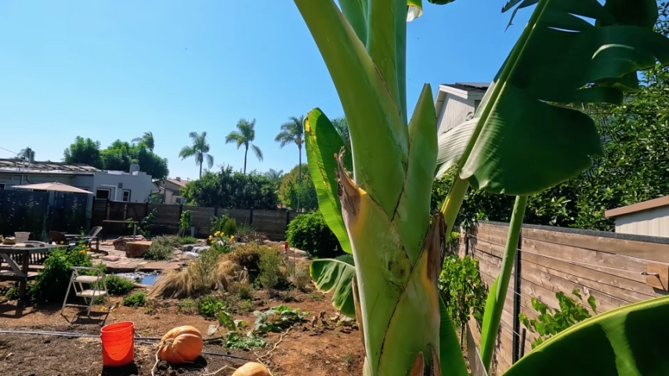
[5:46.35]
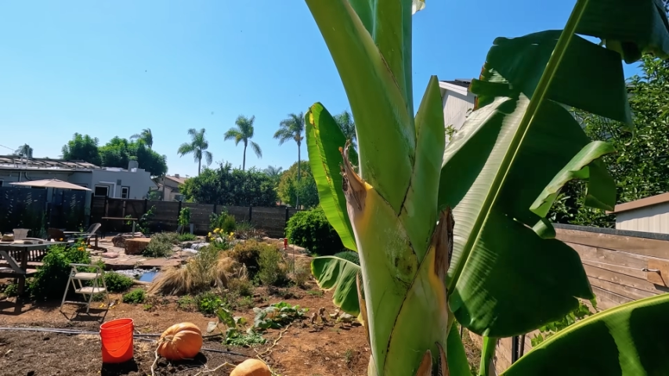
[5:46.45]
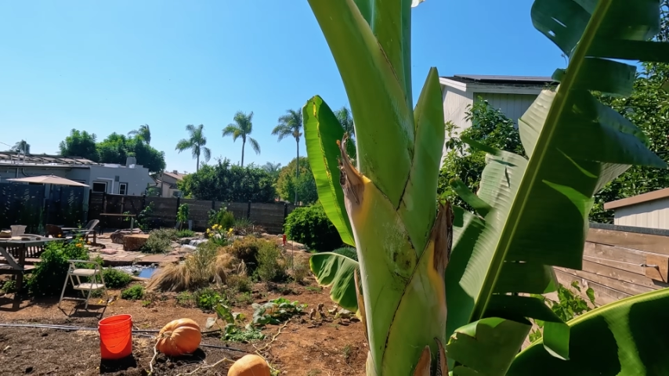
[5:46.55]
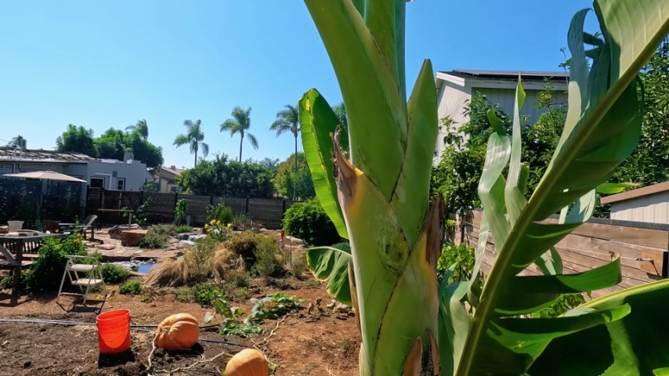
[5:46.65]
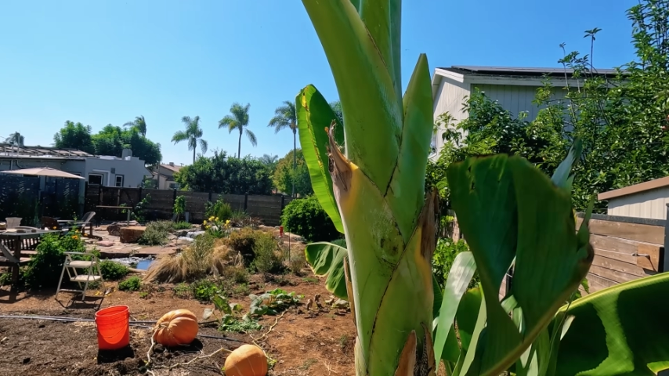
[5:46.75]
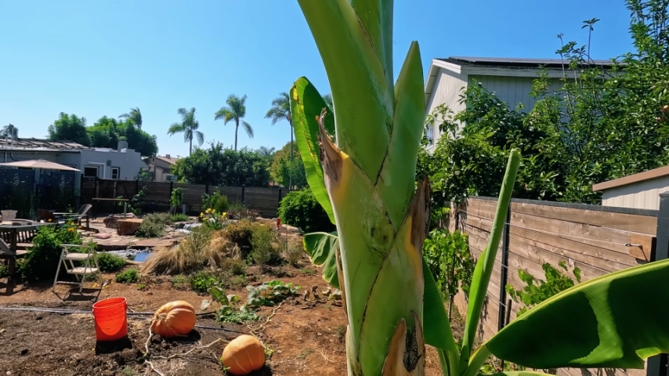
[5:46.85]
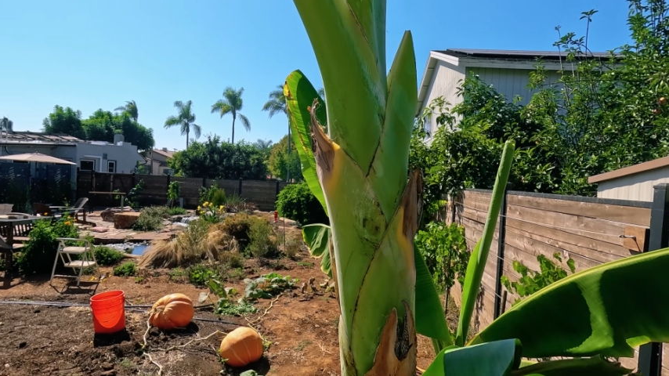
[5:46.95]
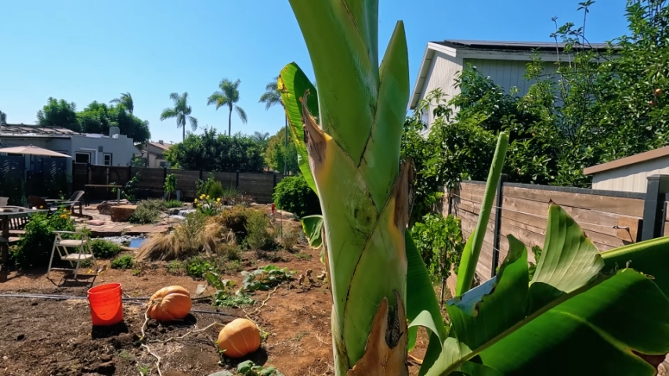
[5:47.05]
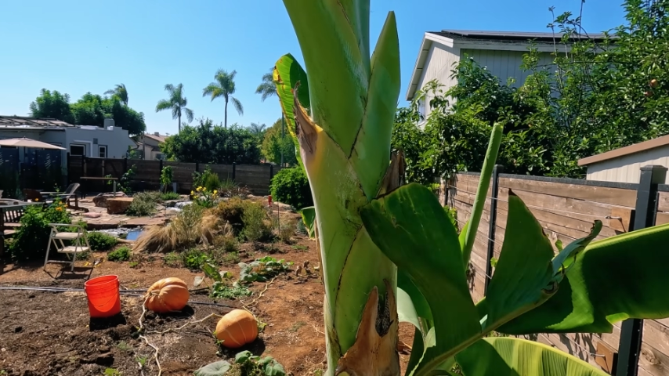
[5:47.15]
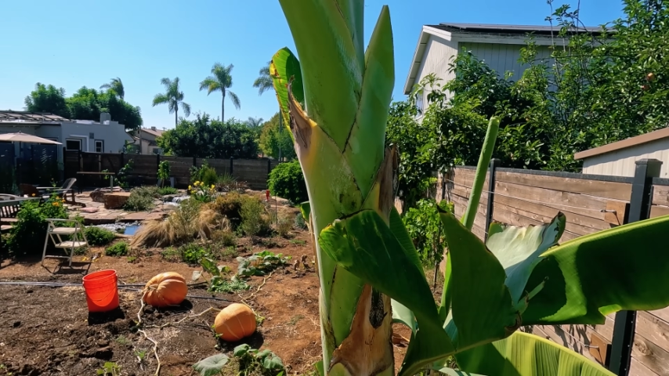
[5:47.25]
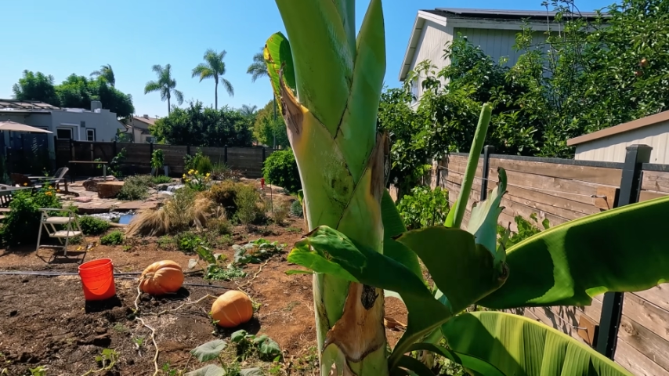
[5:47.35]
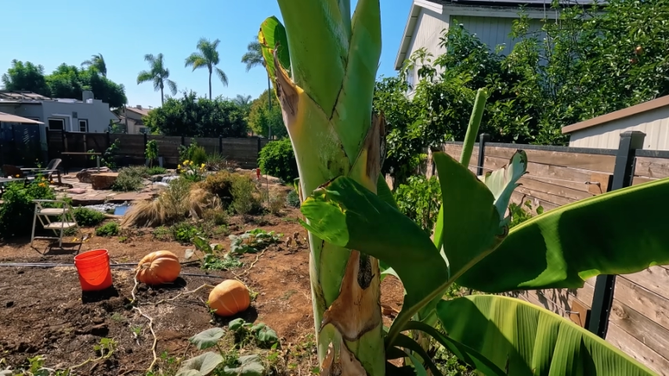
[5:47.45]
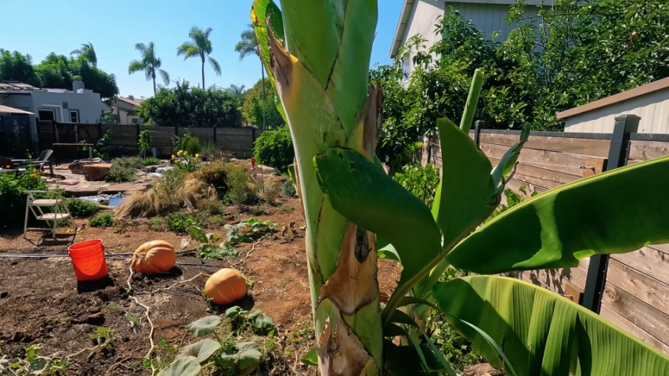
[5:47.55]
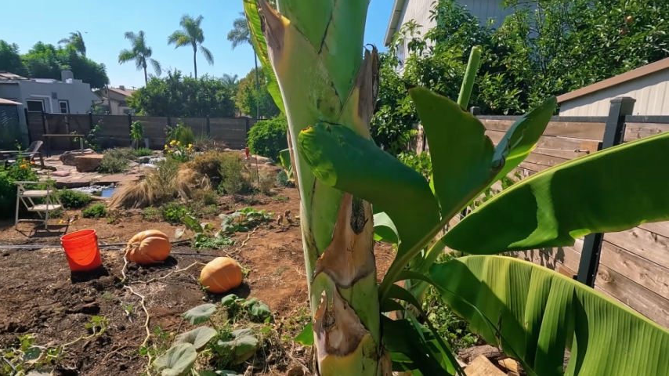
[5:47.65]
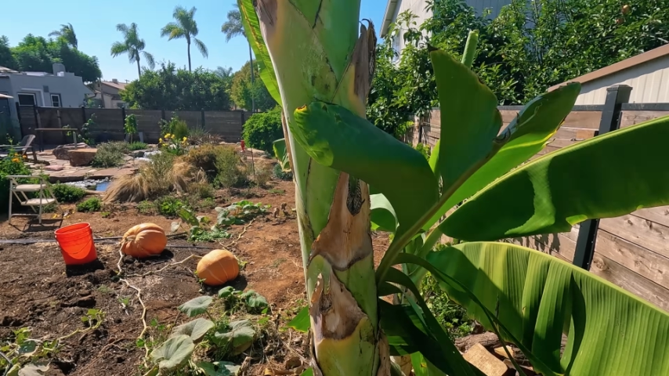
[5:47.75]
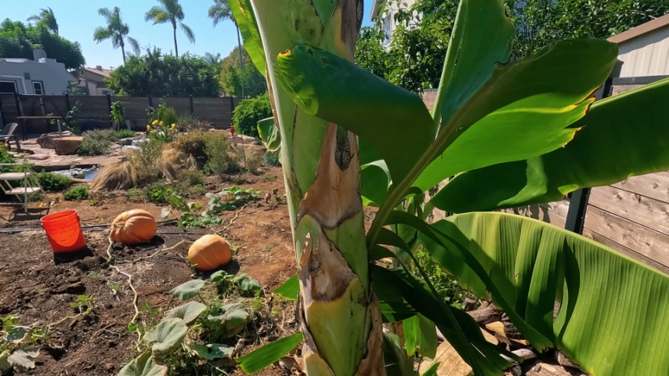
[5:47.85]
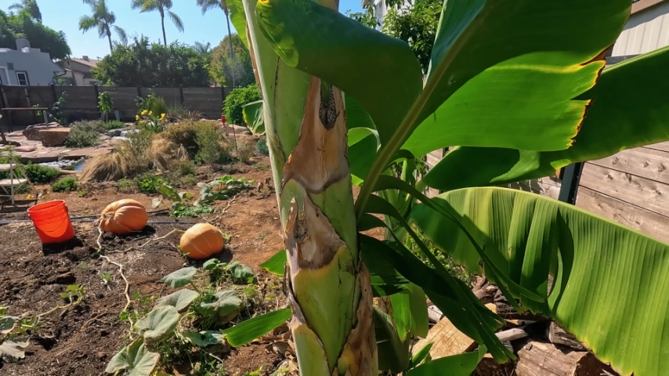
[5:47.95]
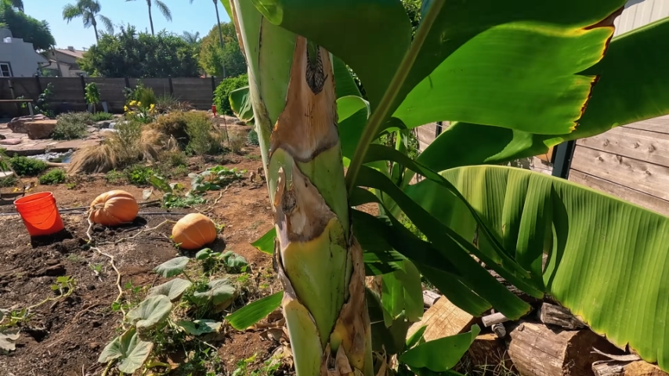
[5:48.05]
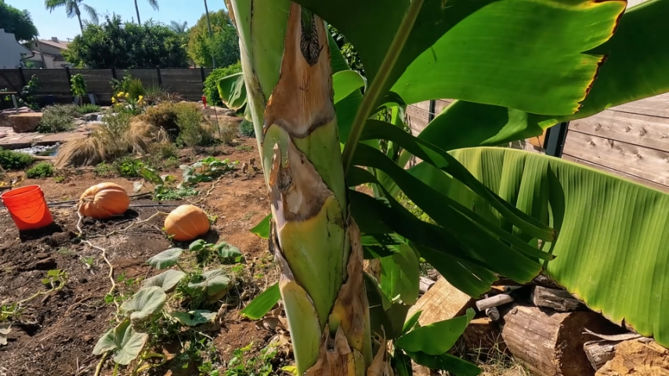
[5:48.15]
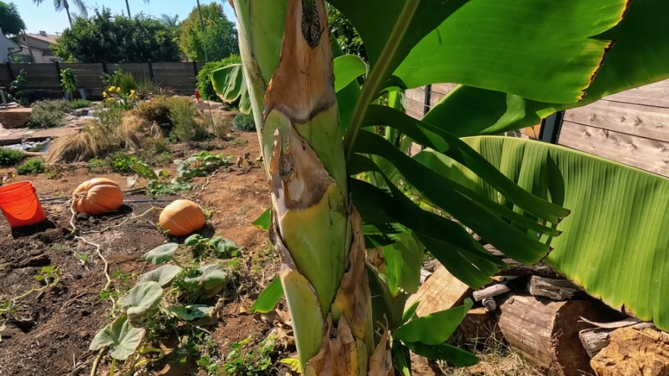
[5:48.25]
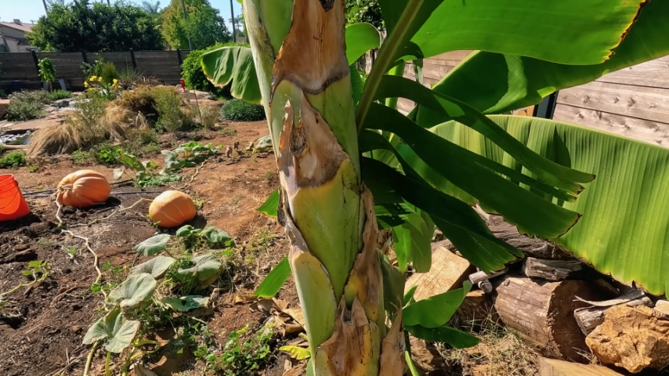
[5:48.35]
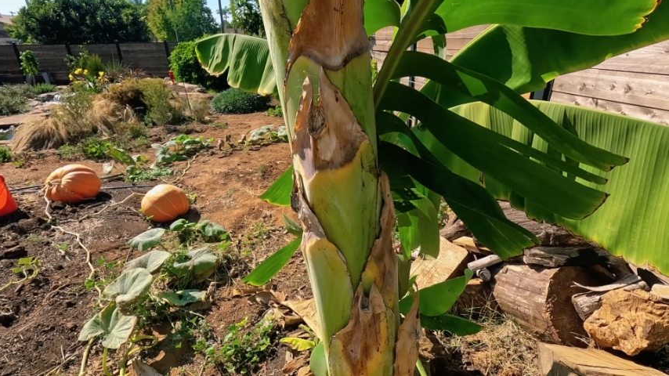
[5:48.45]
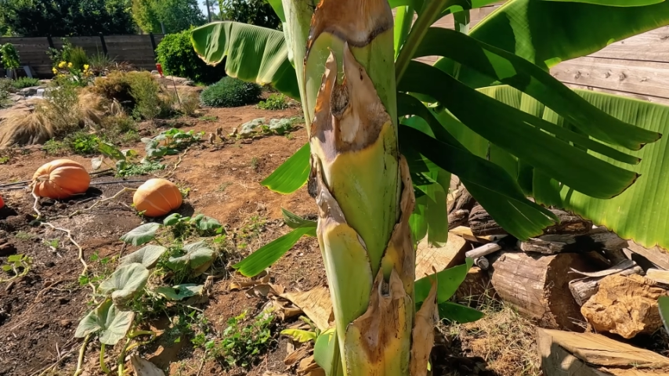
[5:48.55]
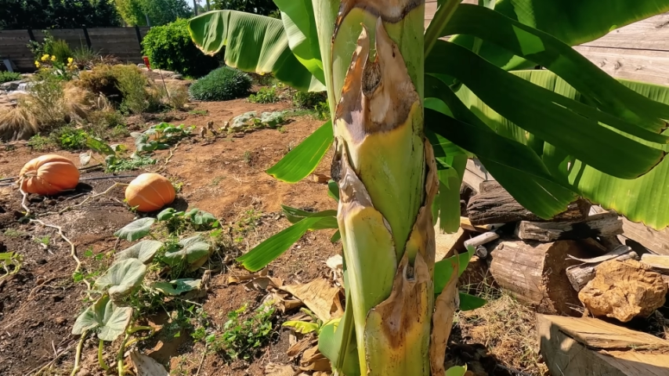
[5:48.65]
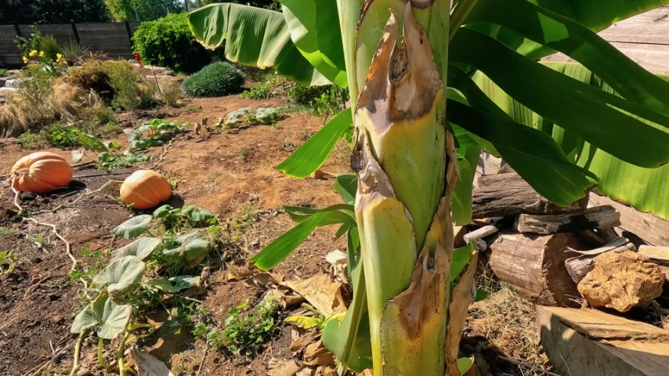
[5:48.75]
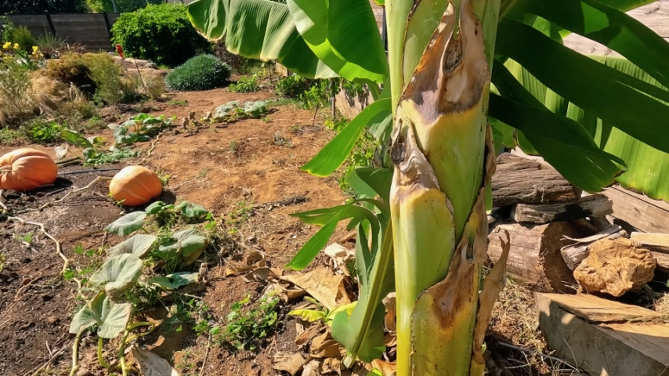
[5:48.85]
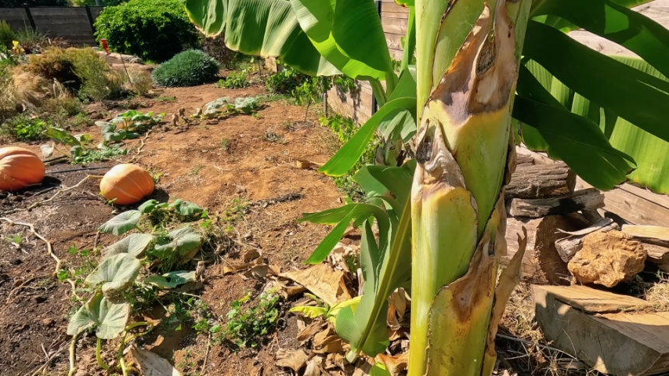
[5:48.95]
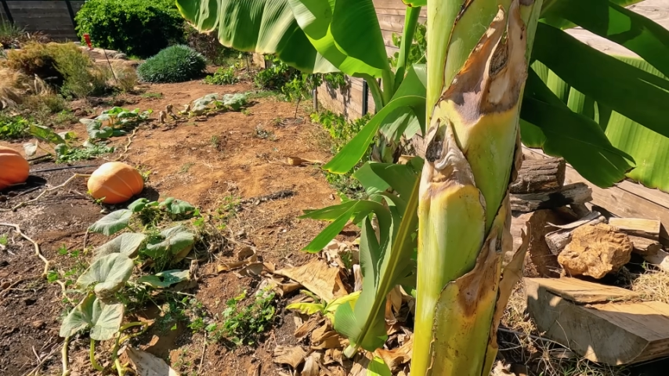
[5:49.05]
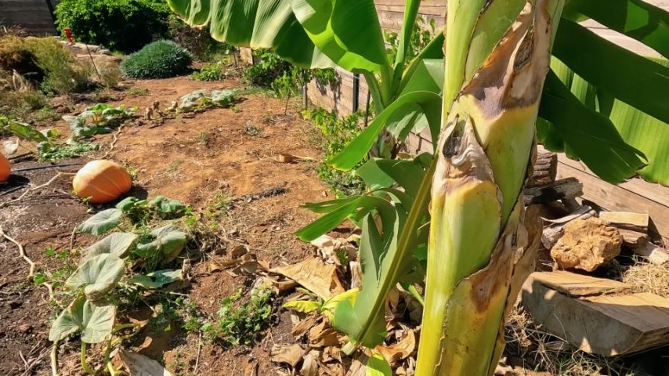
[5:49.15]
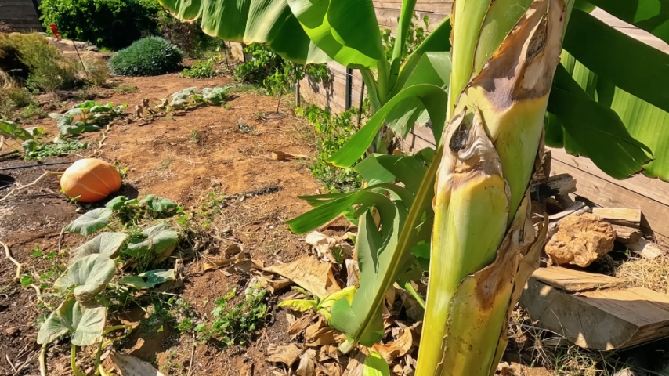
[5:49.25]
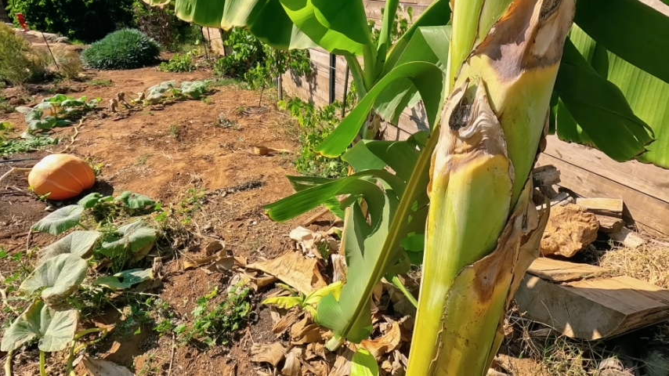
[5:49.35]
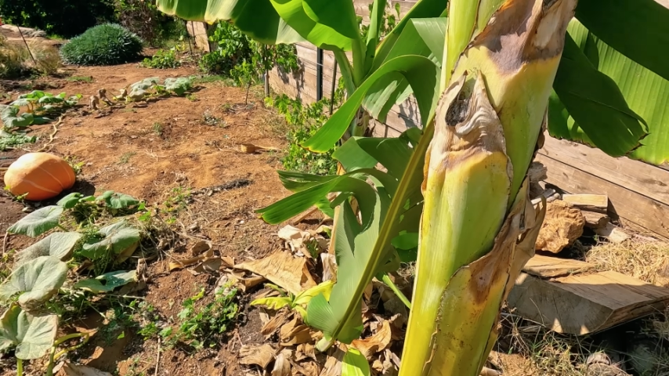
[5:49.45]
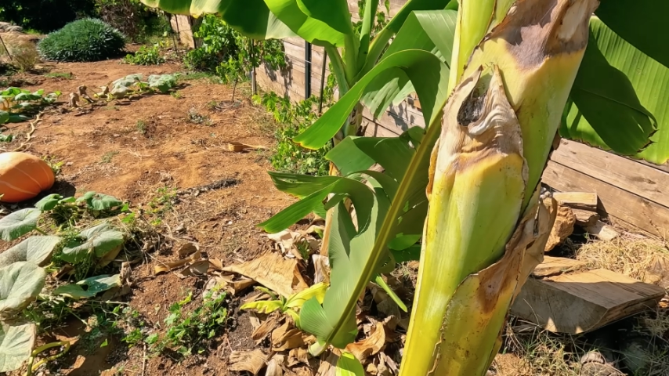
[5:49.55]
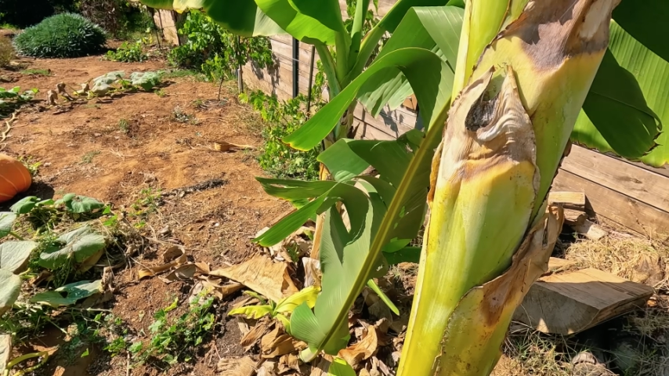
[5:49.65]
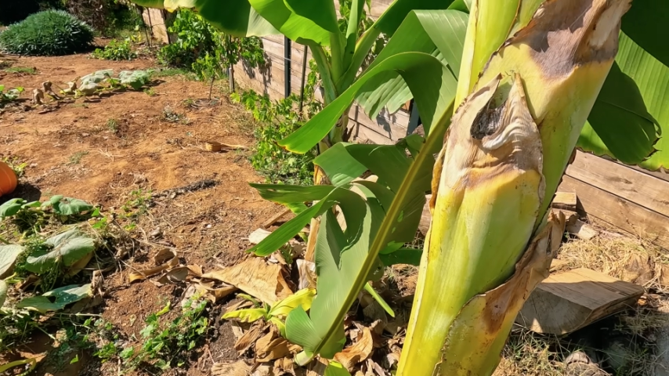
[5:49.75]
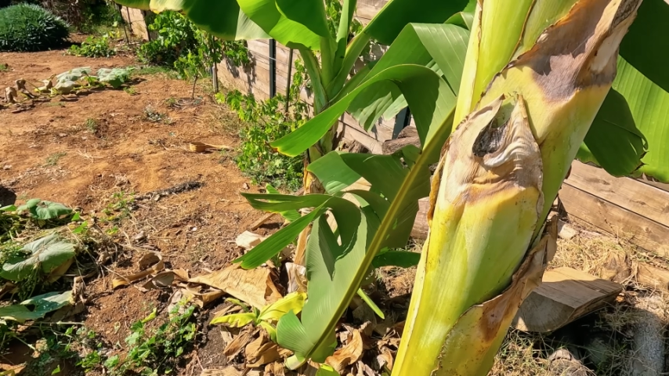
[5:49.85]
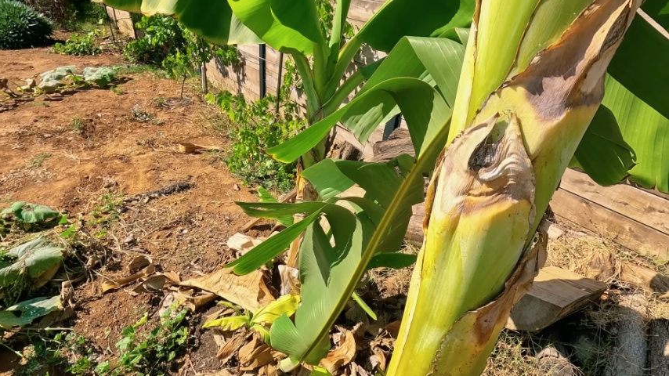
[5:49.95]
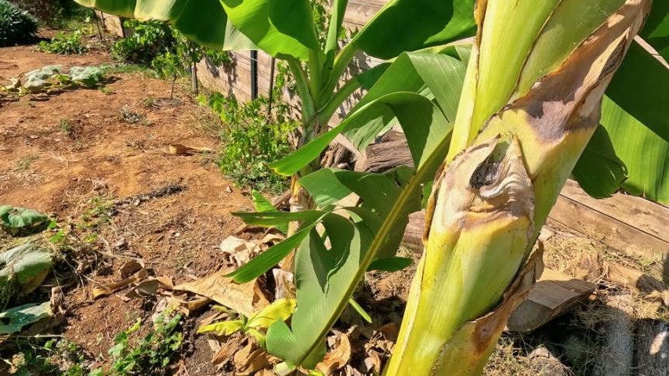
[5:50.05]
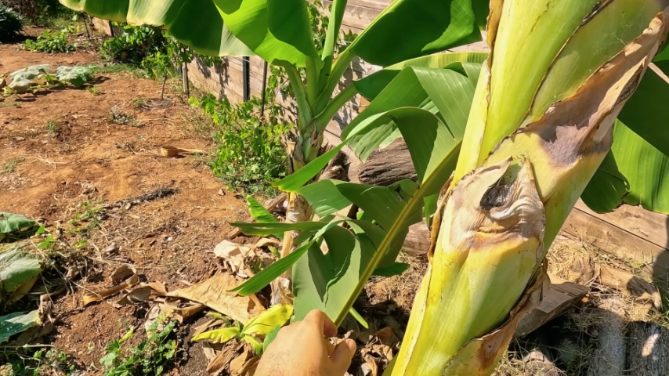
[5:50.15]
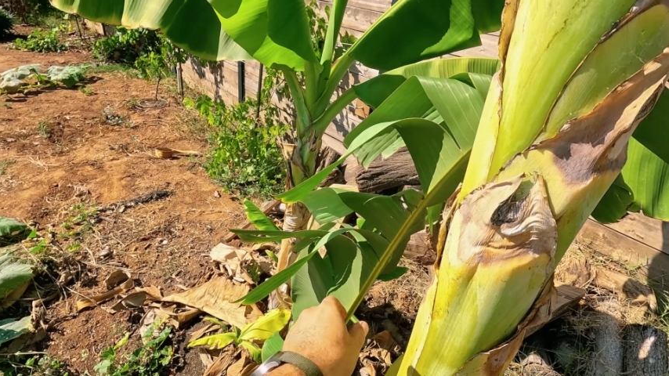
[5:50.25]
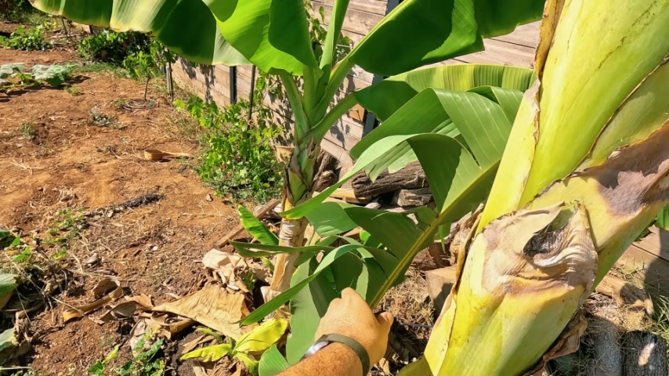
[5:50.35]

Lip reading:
No face is visible, so there are no lips to read.